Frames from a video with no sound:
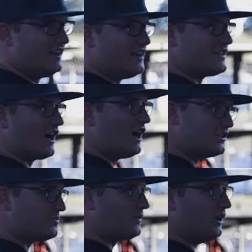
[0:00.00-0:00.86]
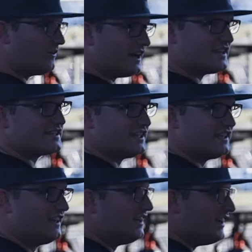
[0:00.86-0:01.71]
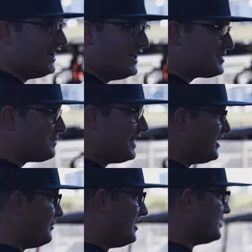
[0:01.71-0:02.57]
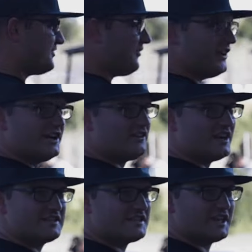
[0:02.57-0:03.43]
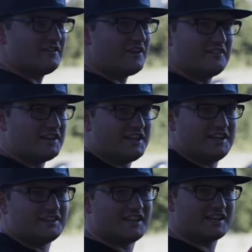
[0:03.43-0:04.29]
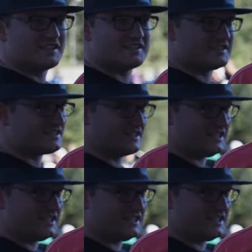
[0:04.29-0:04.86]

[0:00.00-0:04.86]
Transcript: 10 to 12 just because it's so expensive to travel. Right. We've been pushing to make our online